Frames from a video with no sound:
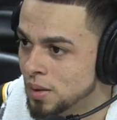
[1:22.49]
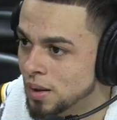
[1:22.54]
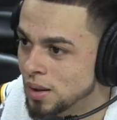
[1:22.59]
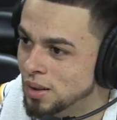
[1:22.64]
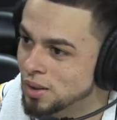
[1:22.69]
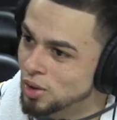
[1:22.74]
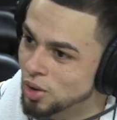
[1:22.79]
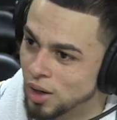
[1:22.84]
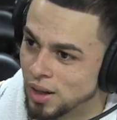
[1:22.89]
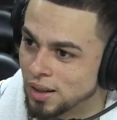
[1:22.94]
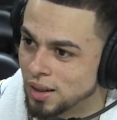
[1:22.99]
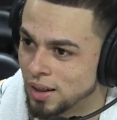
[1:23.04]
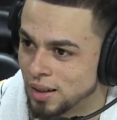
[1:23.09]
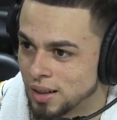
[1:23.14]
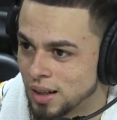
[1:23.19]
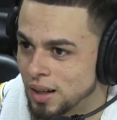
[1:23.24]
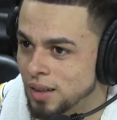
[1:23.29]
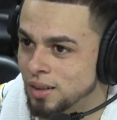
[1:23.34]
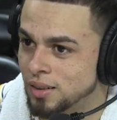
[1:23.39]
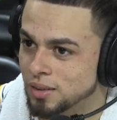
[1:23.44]
and you know, I, I
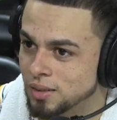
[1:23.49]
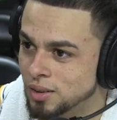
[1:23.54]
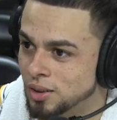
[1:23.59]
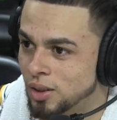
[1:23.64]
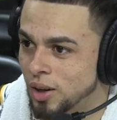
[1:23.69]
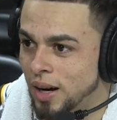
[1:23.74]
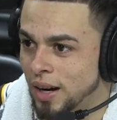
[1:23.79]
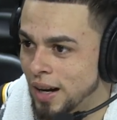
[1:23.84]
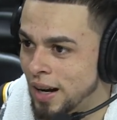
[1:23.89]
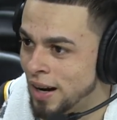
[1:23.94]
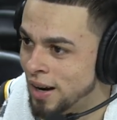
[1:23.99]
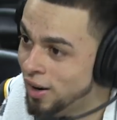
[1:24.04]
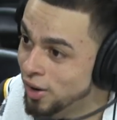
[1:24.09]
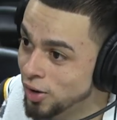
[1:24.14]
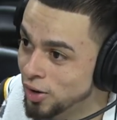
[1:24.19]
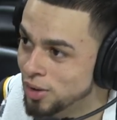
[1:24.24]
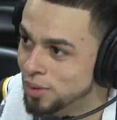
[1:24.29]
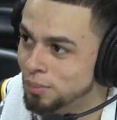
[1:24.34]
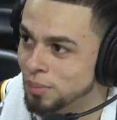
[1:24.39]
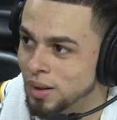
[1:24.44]
kind of you know I, I
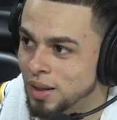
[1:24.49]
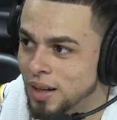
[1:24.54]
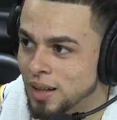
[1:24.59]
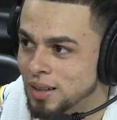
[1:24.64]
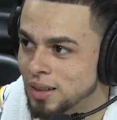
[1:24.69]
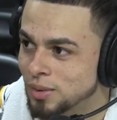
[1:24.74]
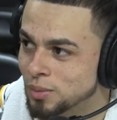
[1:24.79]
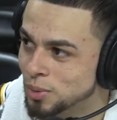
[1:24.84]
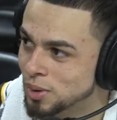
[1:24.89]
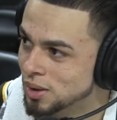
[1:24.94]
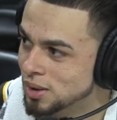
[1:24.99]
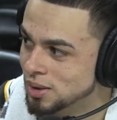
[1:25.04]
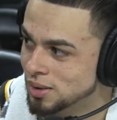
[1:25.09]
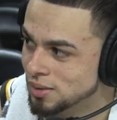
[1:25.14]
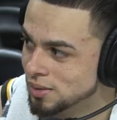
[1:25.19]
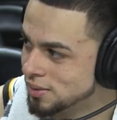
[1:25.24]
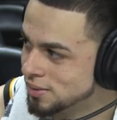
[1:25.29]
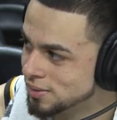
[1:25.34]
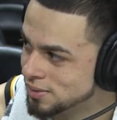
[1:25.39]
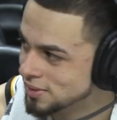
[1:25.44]
heard him, but I didn't
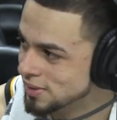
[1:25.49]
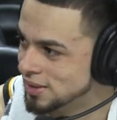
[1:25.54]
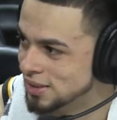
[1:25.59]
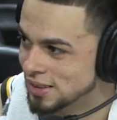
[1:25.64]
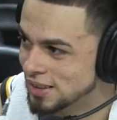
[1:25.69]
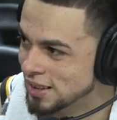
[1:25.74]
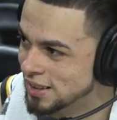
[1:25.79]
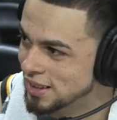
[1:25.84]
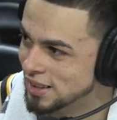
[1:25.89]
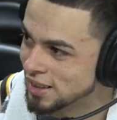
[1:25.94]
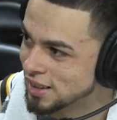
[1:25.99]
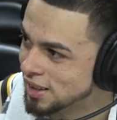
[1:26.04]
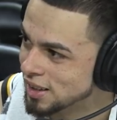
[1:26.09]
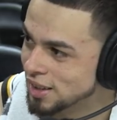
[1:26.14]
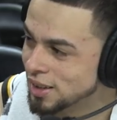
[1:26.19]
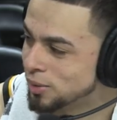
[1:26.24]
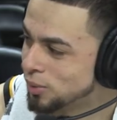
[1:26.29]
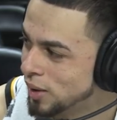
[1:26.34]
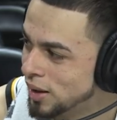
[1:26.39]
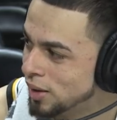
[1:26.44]
really it, it didn't
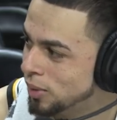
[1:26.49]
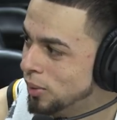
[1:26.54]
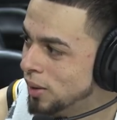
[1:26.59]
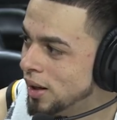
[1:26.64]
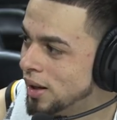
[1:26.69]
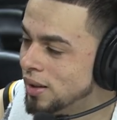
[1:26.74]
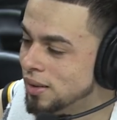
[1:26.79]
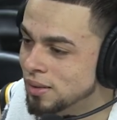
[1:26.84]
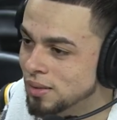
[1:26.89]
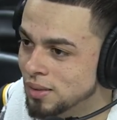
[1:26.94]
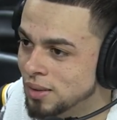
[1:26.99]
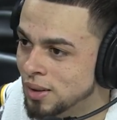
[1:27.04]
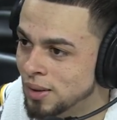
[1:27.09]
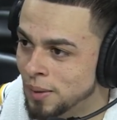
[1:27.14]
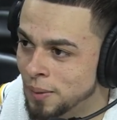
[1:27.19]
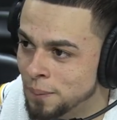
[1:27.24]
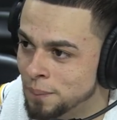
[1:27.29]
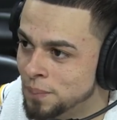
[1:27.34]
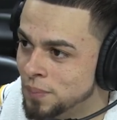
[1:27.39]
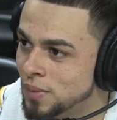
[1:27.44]
click right away, and
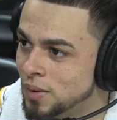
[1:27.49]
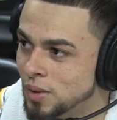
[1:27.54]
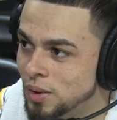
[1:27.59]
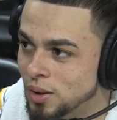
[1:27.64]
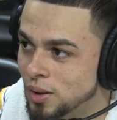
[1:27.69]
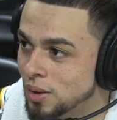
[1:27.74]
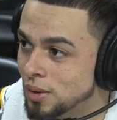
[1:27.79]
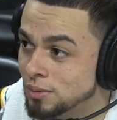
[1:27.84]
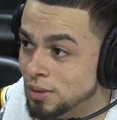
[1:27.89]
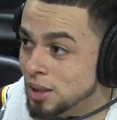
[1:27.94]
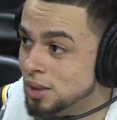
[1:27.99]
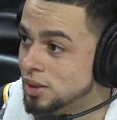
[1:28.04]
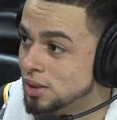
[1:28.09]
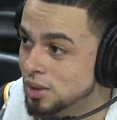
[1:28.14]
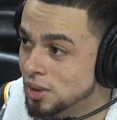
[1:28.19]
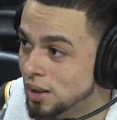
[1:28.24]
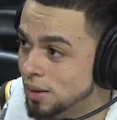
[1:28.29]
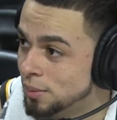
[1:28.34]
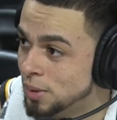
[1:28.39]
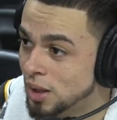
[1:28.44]
you know,
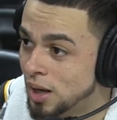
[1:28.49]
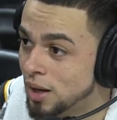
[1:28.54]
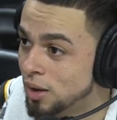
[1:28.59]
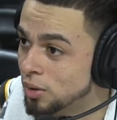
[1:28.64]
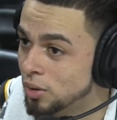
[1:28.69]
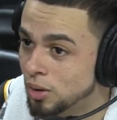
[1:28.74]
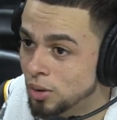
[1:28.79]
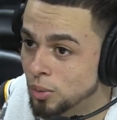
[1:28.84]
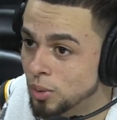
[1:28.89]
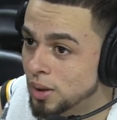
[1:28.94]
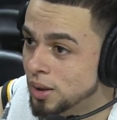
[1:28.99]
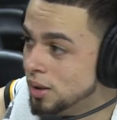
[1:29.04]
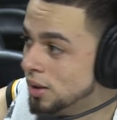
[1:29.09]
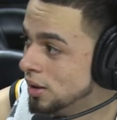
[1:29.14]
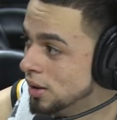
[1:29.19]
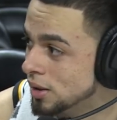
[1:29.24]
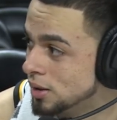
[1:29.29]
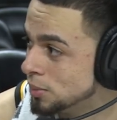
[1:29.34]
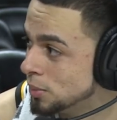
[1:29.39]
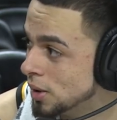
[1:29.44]
eventually, I mean, I don't know when it
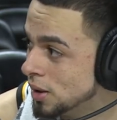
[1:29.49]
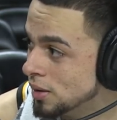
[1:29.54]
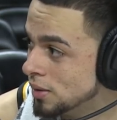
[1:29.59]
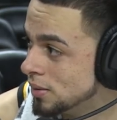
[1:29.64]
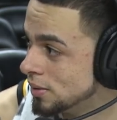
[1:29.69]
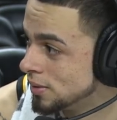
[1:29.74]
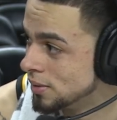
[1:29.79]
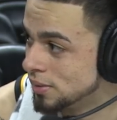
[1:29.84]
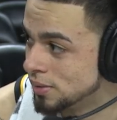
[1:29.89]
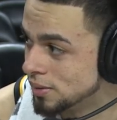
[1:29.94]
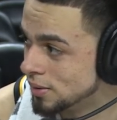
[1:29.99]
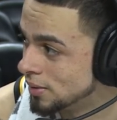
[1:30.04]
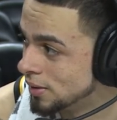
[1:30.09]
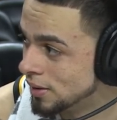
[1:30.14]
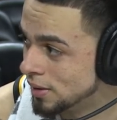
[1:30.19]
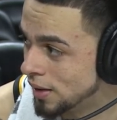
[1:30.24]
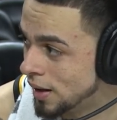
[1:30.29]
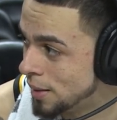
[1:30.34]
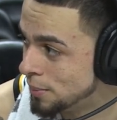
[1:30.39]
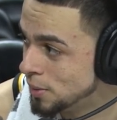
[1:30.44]
clicked, but
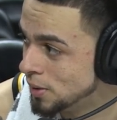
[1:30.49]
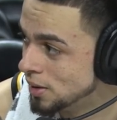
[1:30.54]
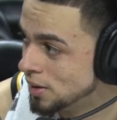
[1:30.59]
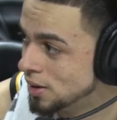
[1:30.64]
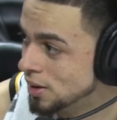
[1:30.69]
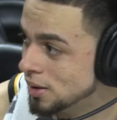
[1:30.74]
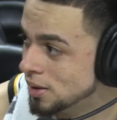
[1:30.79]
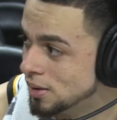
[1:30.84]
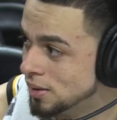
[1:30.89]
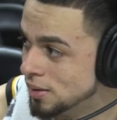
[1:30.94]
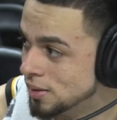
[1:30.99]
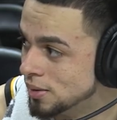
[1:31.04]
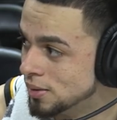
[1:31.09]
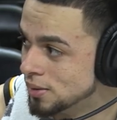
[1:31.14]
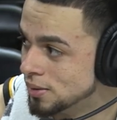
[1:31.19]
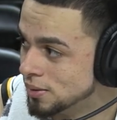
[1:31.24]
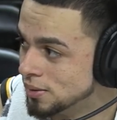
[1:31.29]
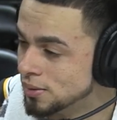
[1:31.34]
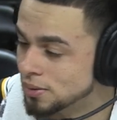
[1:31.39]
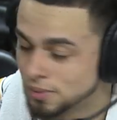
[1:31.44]
happy it did. If
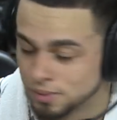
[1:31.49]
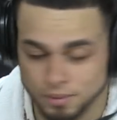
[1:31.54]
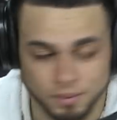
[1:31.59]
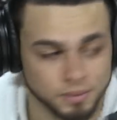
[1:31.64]
you watch the